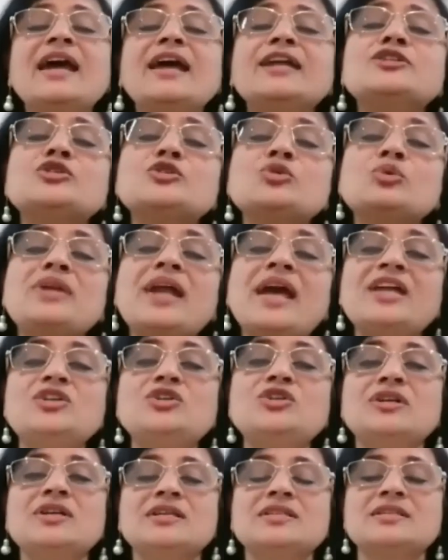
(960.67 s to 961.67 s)
It's too
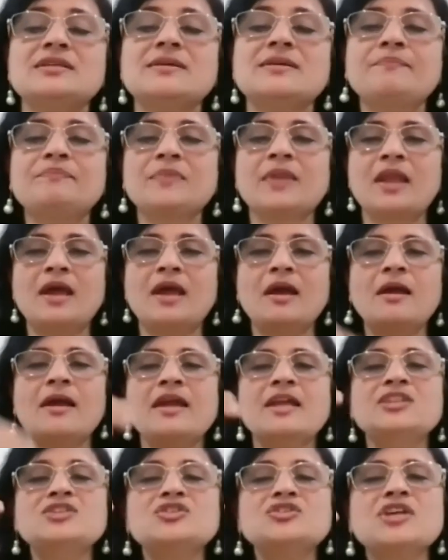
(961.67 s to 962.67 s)
dangerous.
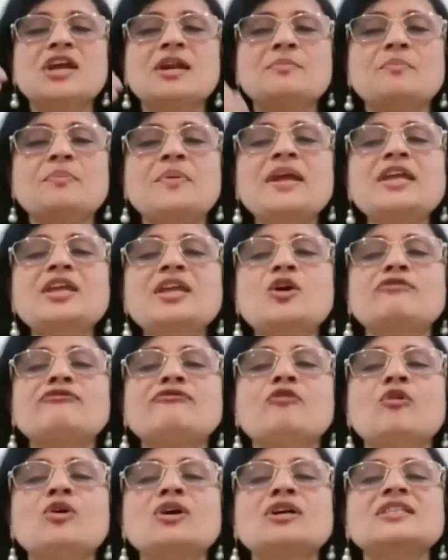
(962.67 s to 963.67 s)
Instead, bring your
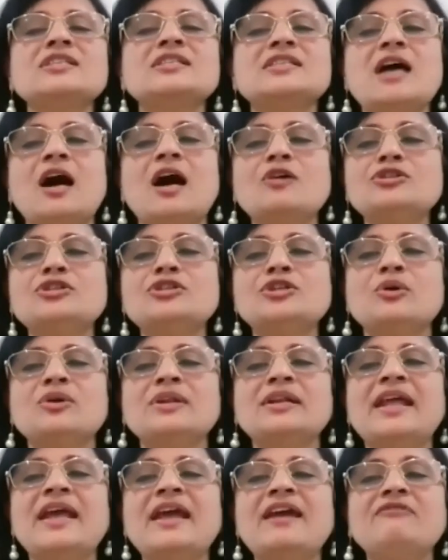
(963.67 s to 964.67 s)
focus down to your
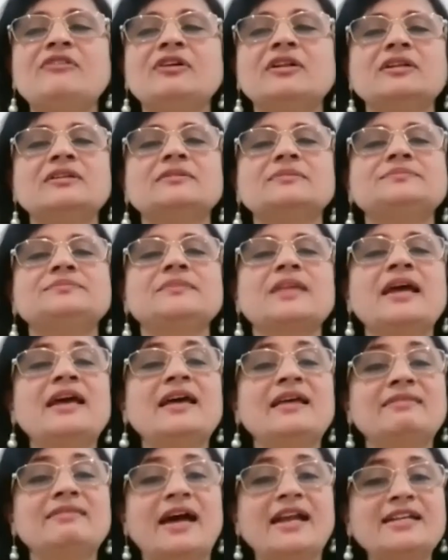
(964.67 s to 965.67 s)
navel.
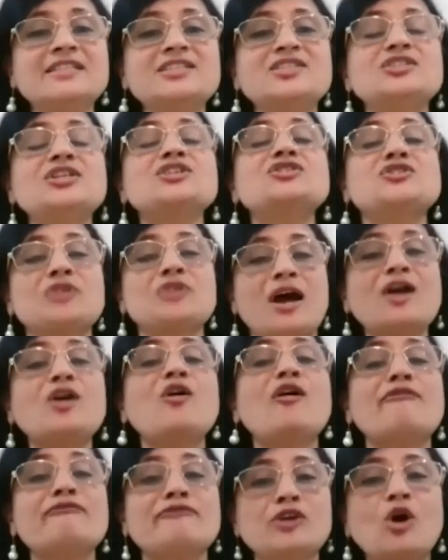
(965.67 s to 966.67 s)
That is the trunk
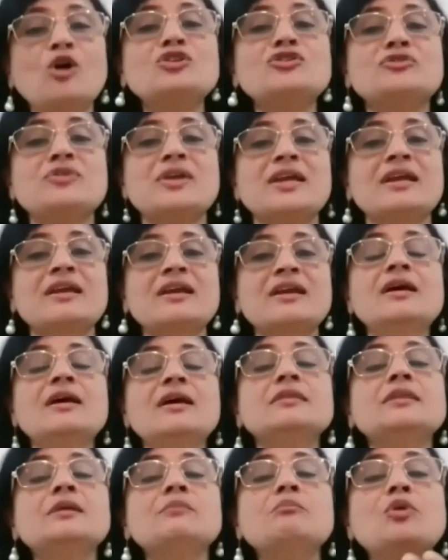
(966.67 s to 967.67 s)
of your tree,
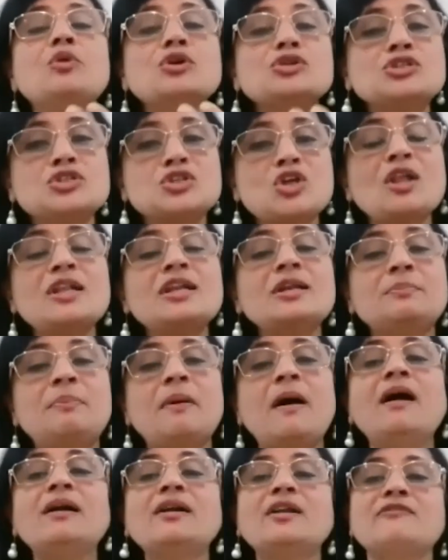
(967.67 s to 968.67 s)
the most solid
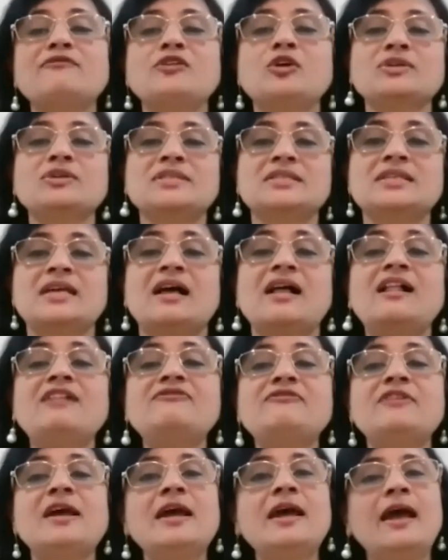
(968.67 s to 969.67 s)
part of yourself,
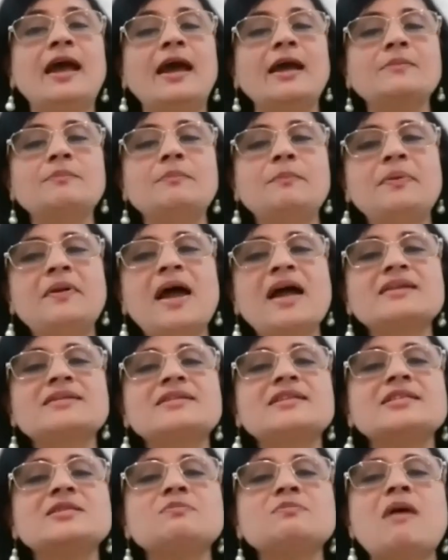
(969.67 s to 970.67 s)
and
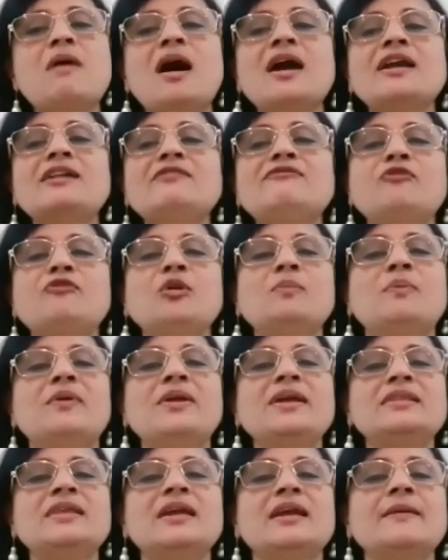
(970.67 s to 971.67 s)
practice mindful
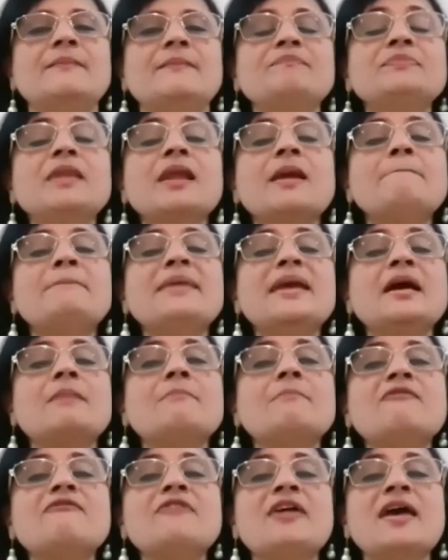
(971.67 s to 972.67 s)
breathing.
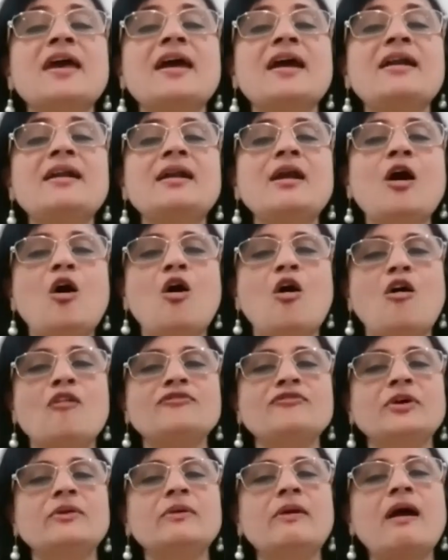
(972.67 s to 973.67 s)
Become aware
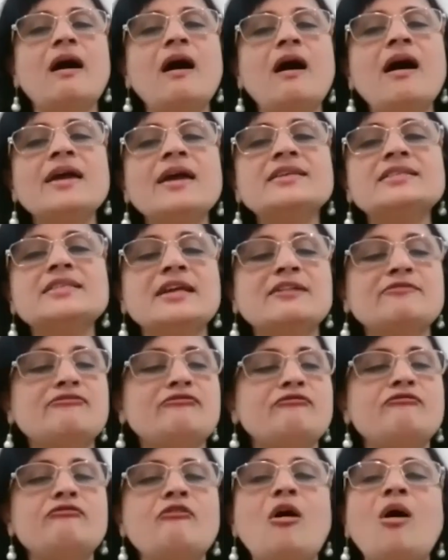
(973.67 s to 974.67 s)
of the rise and
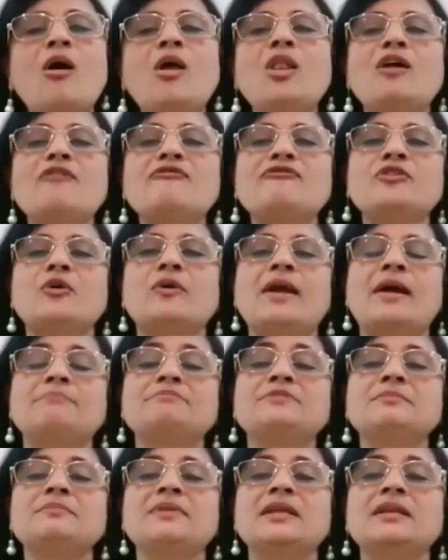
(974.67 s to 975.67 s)
fall of your
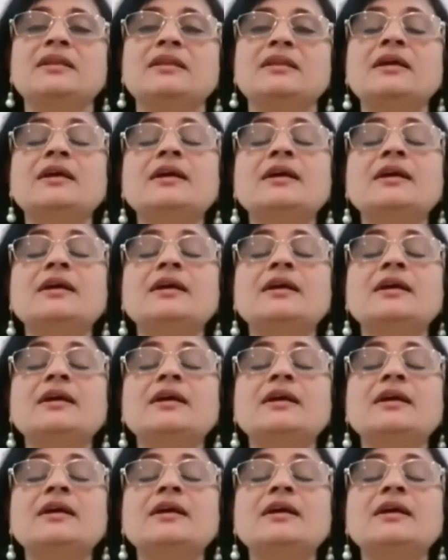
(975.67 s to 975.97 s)
abdomen.